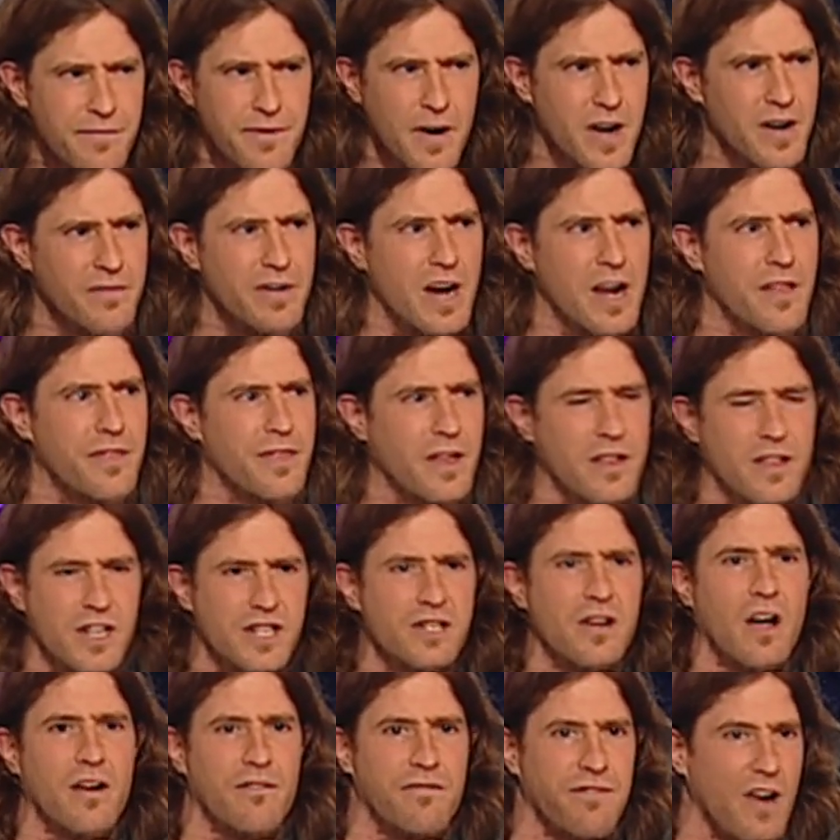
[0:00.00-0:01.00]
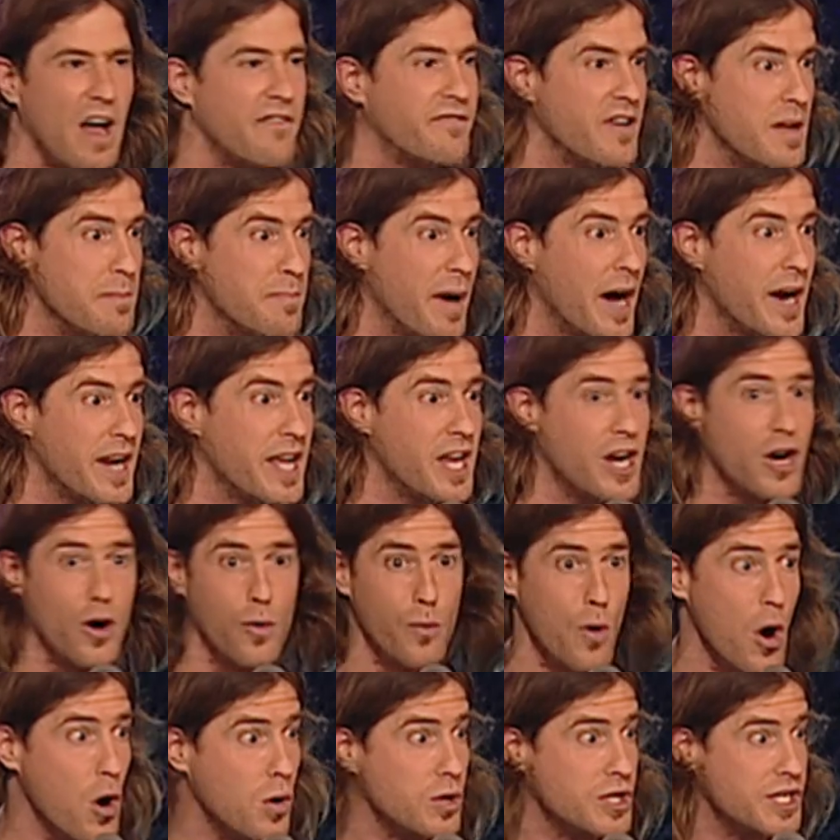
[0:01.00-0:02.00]
fun of anything that's not fluffy bunny
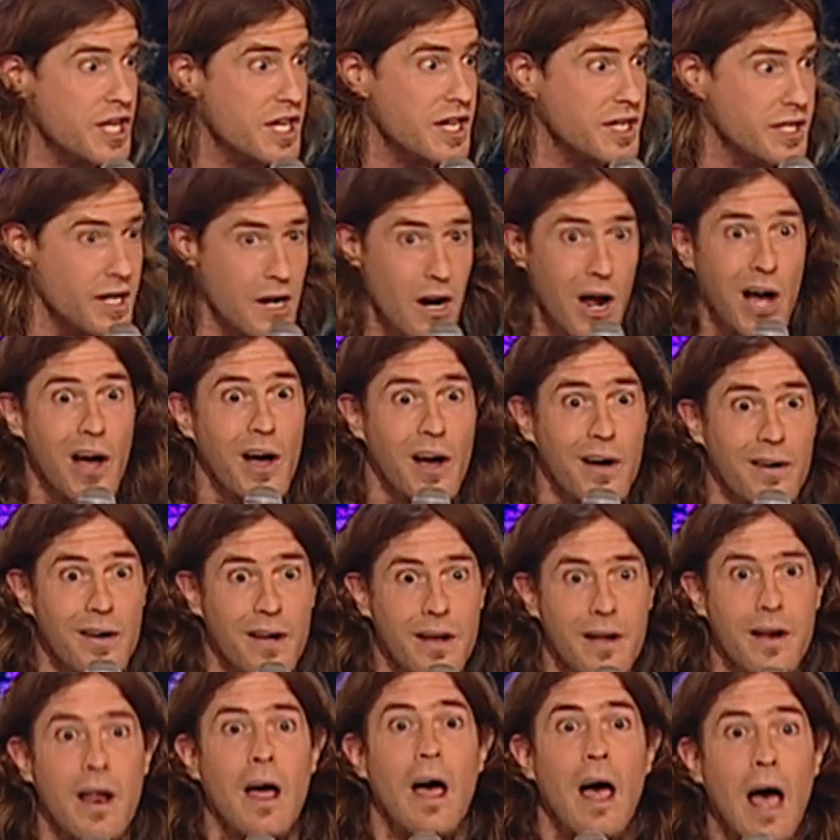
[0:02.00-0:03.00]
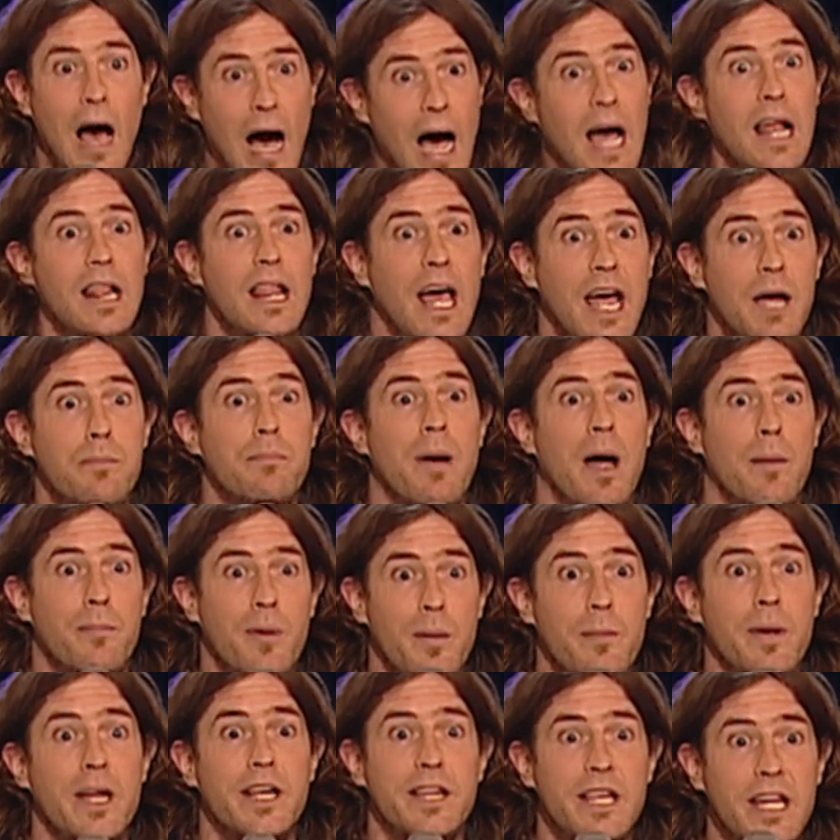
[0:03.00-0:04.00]
or roses. You know, I like
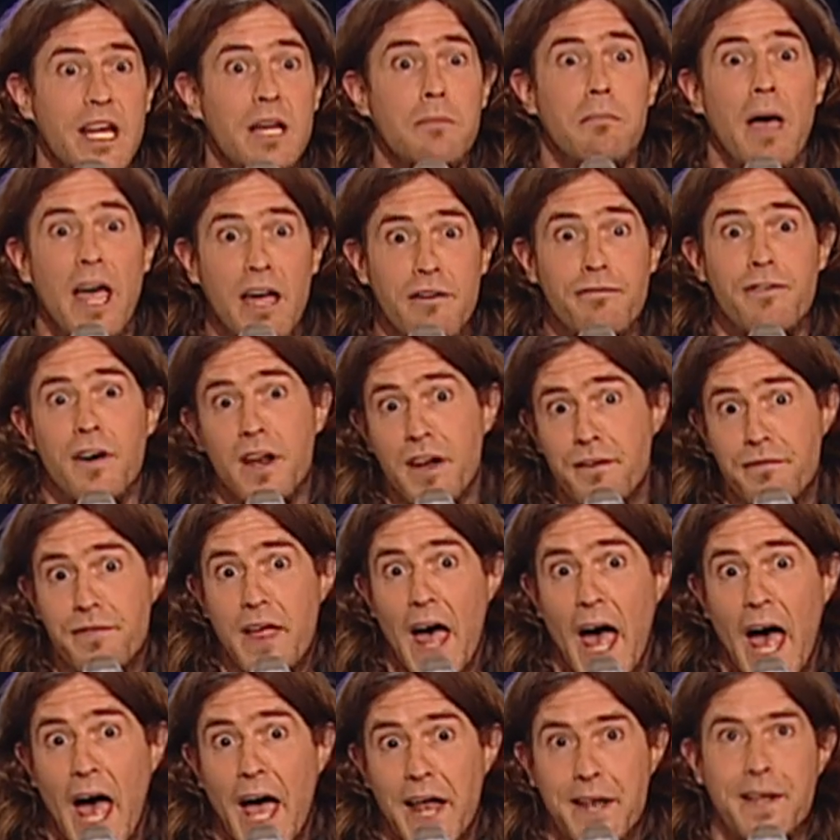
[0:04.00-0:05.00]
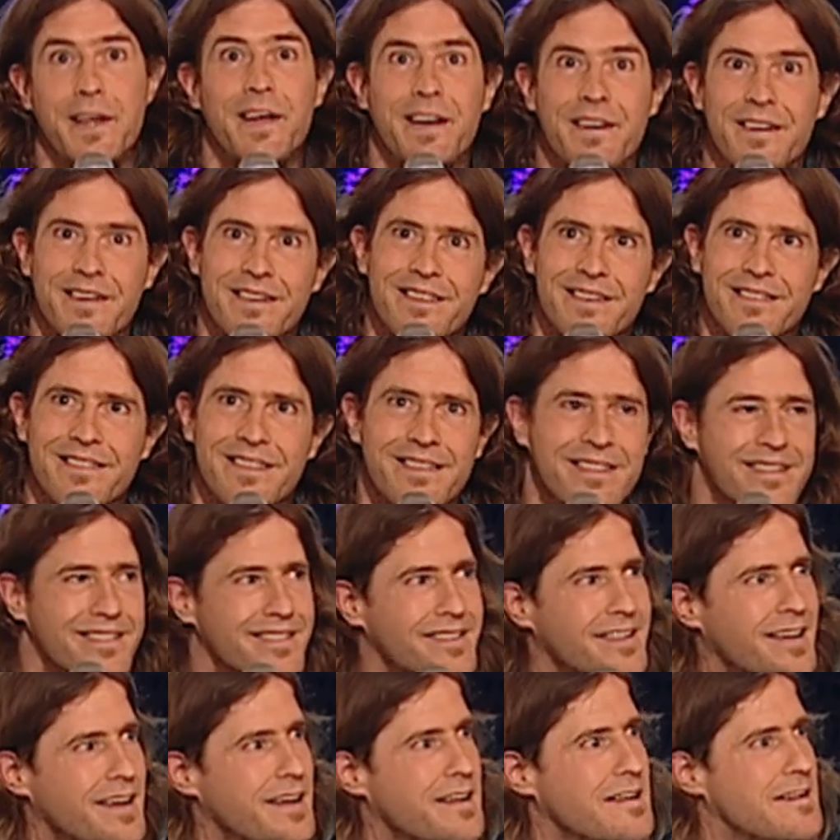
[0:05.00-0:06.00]
peppermint tea. Make fun of
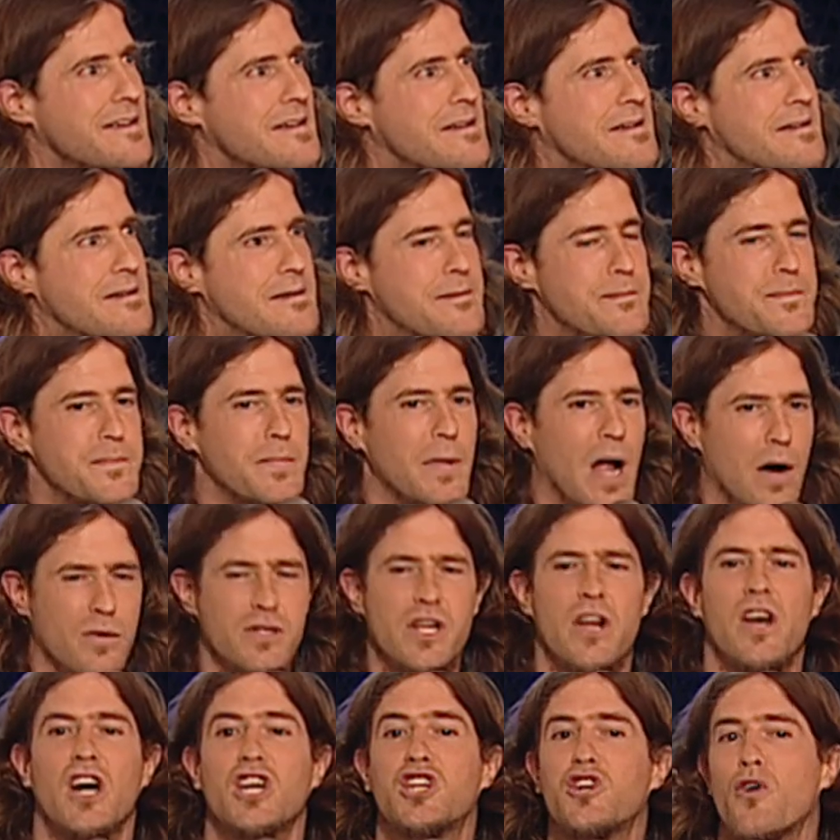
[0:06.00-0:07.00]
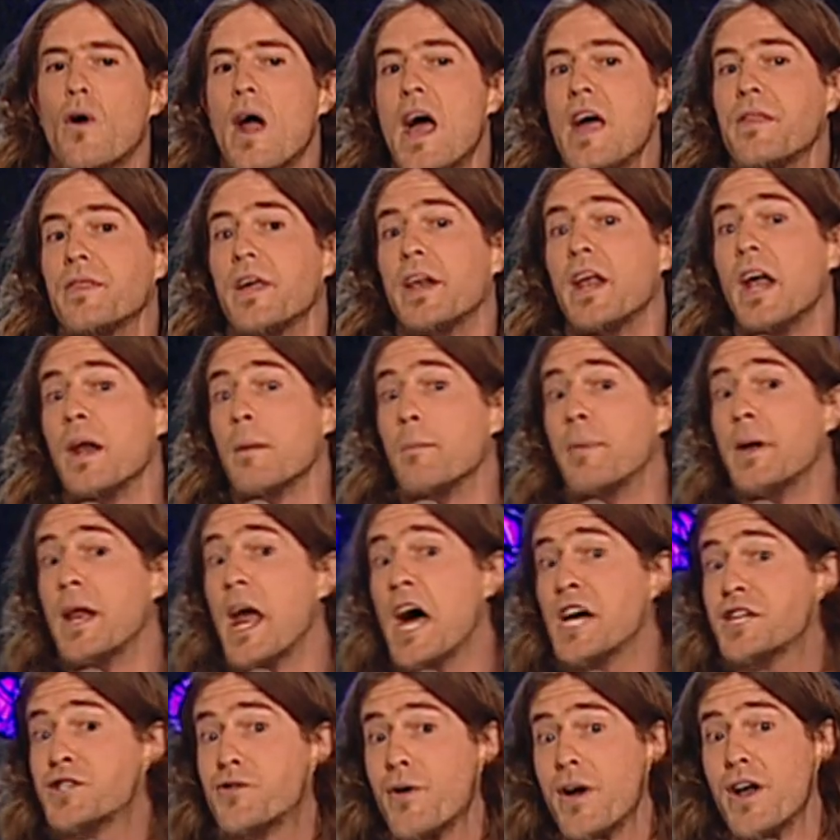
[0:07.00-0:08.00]
that. I was on a train that hit a
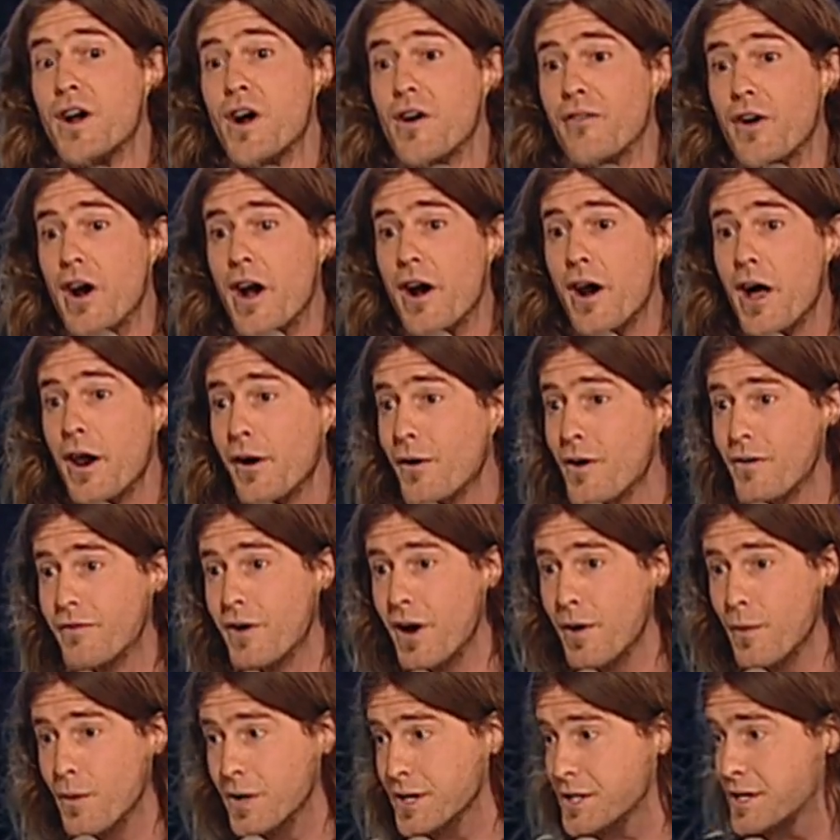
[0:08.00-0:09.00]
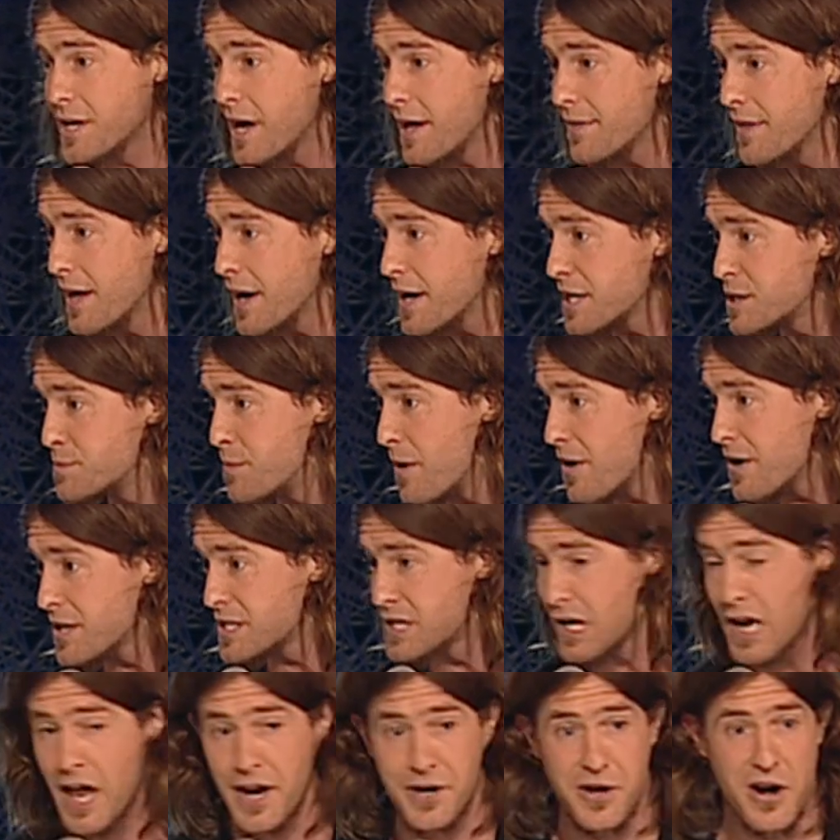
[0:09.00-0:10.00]
pedestrian over here. I don't know if anyone's had that
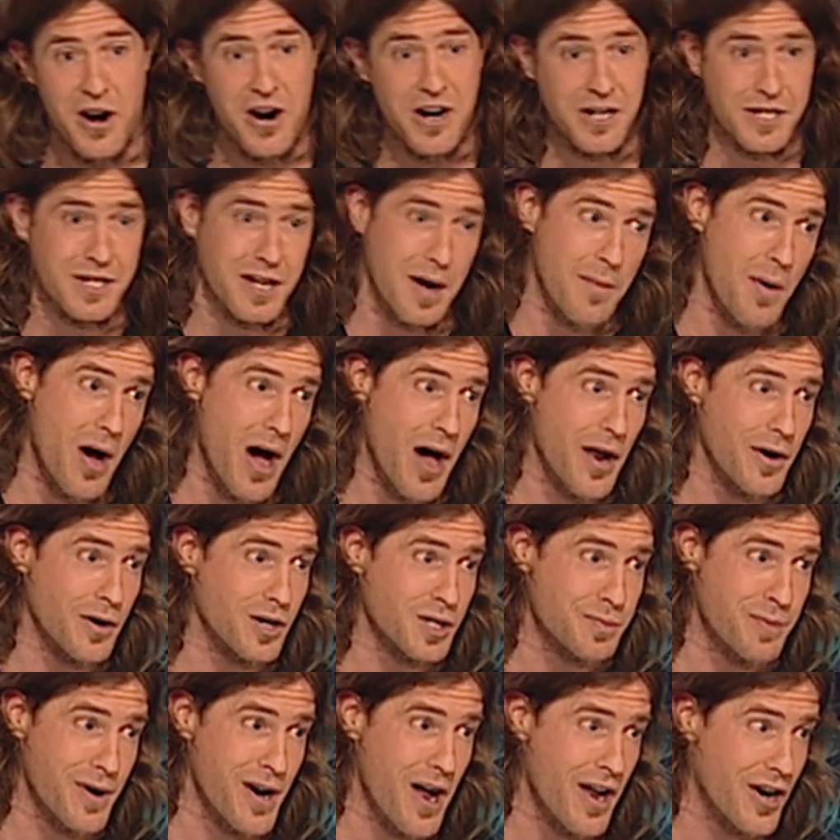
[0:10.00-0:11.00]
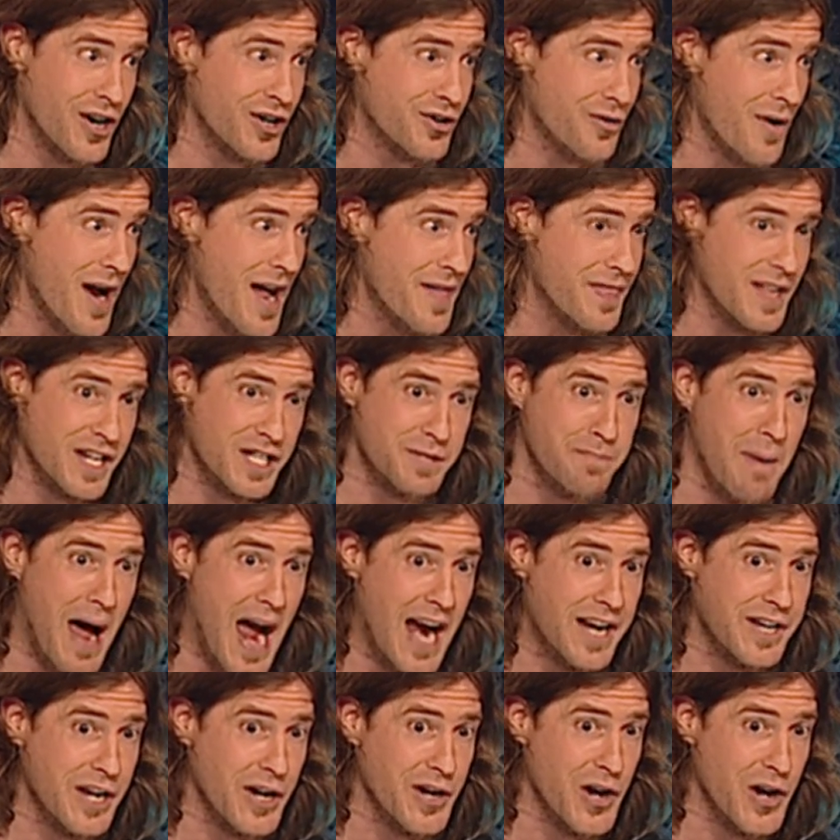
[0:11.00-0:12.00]
experience. Londoners, come on. Who's been on a train that smacked a